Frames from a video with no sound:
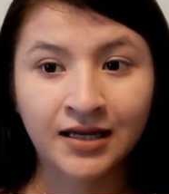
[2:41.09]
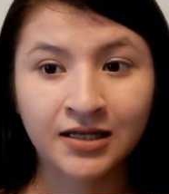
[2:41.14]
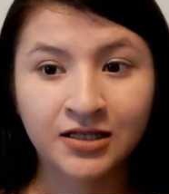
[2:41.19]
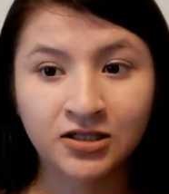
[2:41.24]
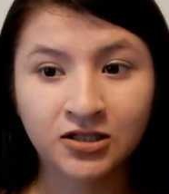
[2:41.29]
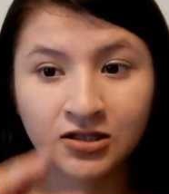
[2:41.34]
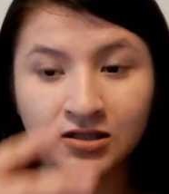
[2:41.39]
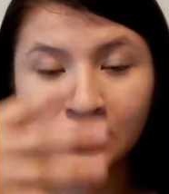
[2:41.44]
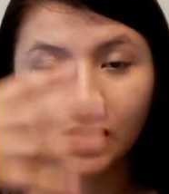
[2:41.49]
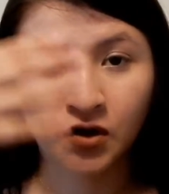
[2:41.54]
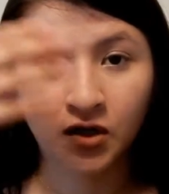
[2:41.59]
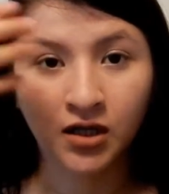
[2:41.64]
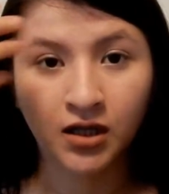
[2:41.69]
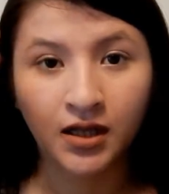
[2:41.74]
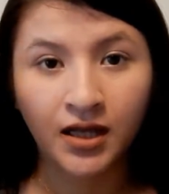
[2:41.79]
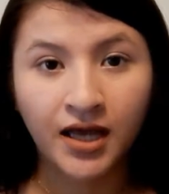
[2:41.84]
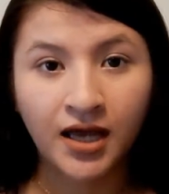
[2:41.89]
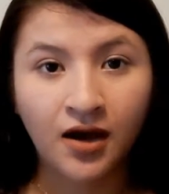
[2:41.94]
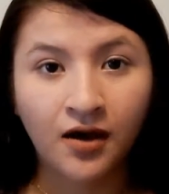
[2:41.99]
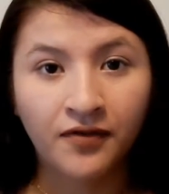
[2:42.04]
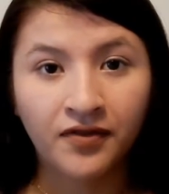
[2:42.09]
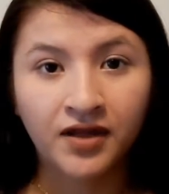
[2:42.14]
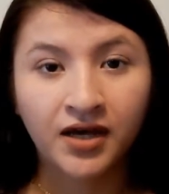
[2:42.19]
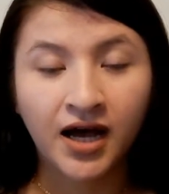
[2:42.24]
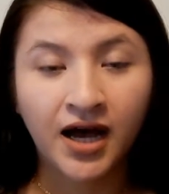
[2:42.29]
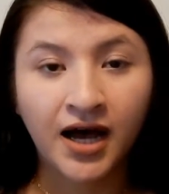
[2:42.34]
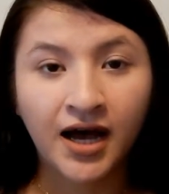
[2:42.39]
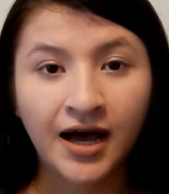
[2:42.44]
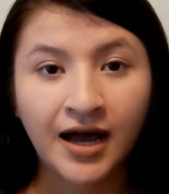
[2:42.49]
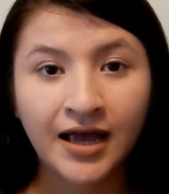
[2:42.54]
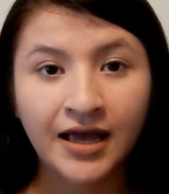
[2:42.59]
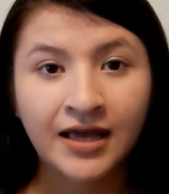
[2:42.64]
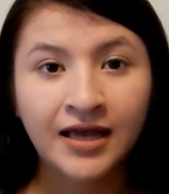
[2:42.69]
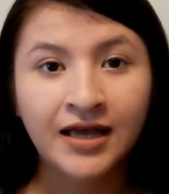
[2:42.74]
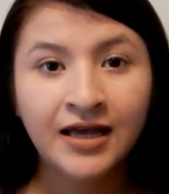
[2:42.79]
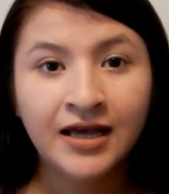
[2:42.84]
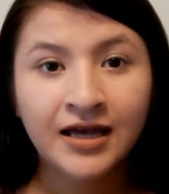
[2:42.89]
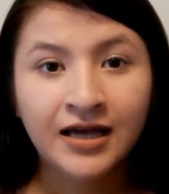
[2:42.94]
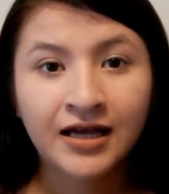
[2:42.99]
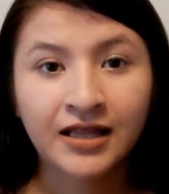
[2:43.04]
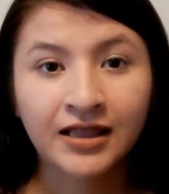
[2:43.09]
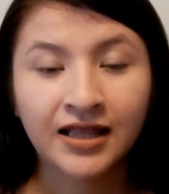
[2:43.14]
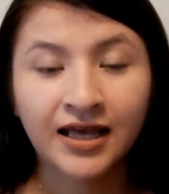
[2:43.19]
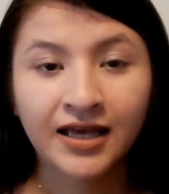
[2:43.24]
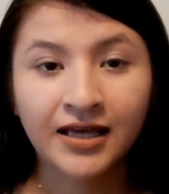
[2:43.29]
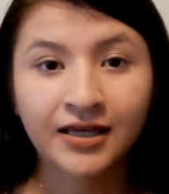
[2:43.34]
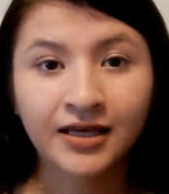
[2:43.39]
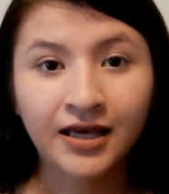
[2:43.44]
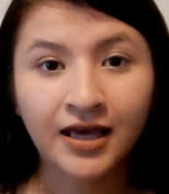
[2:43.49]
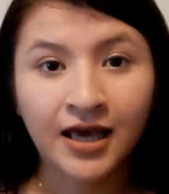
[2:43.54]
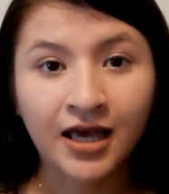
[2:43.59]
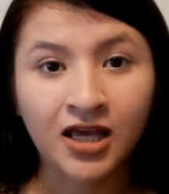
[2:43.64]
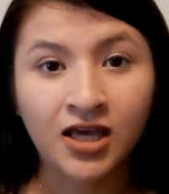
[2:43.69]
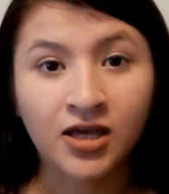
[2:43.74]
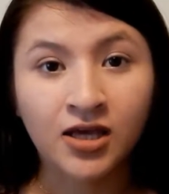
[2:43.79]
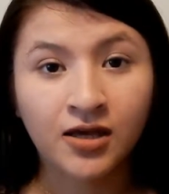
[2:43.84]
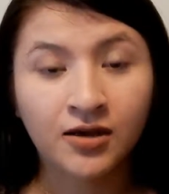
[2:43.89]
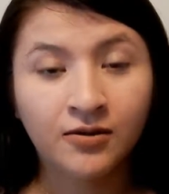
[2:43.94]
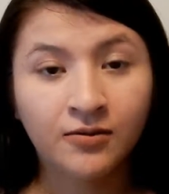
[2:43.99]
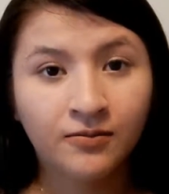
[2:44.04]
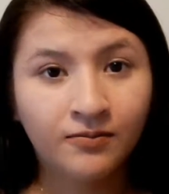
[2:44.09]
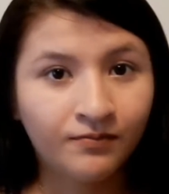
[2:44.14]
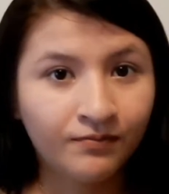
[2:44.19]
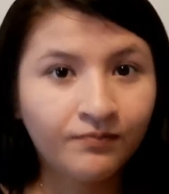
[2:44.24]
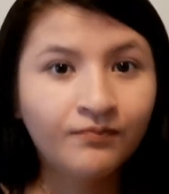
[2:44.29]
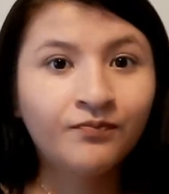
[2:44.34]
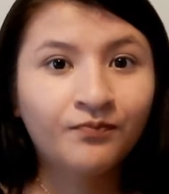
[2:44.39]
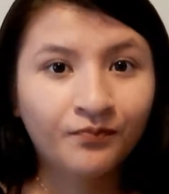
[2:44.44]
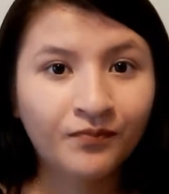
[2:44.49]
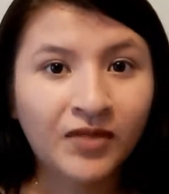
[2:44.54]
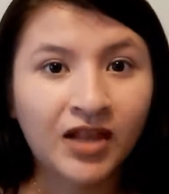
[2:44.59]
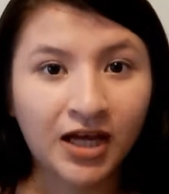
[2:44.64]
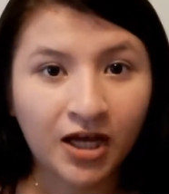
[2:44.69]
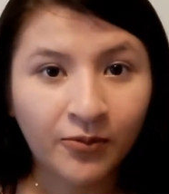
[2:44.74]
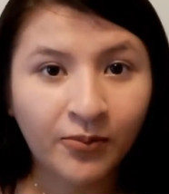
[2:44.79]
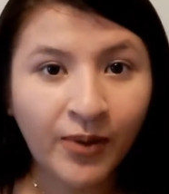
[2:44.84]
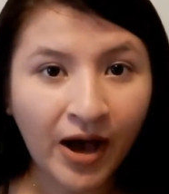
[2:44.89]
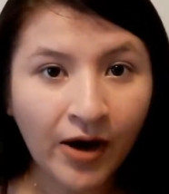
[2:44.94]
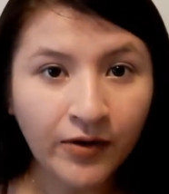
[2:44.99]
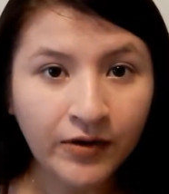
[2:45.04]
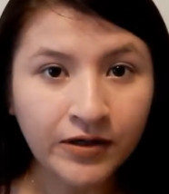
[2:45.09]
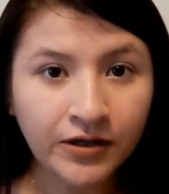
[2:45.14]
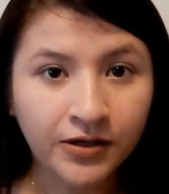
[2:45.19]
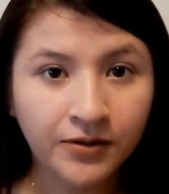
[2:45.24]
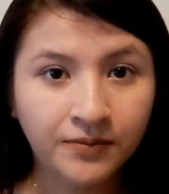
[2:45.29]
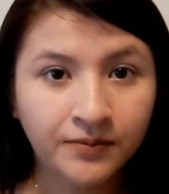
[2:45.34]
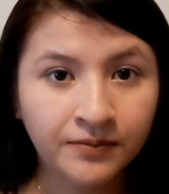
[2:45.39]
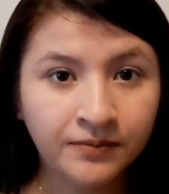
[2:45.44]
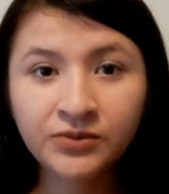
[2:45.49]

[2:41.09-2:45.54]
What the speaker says: It's just going to lay on the eye like a powder.